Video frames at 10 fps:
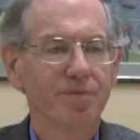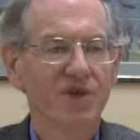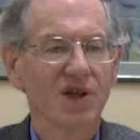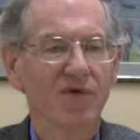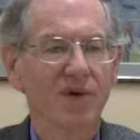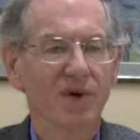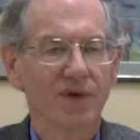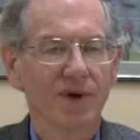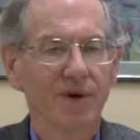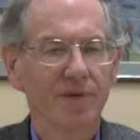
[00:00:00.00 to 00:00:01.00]

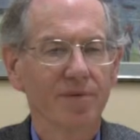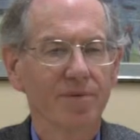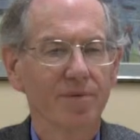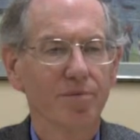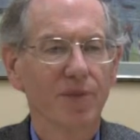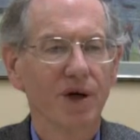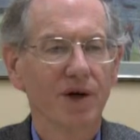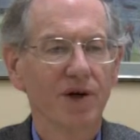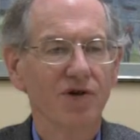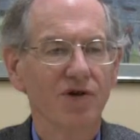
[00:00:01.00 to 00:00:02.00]
self-governing
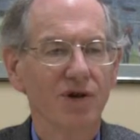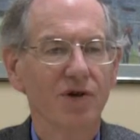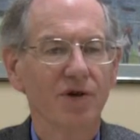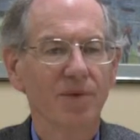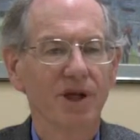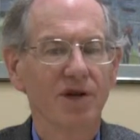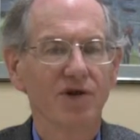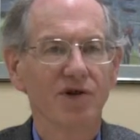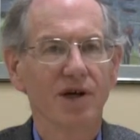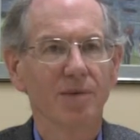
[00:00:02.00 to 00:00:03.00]
bodies under the
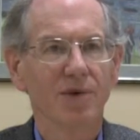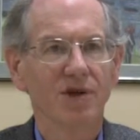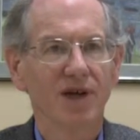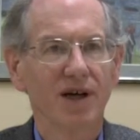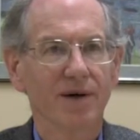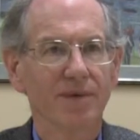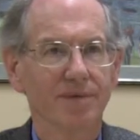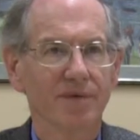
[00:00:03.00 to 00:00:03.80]
Metis Settlements Act.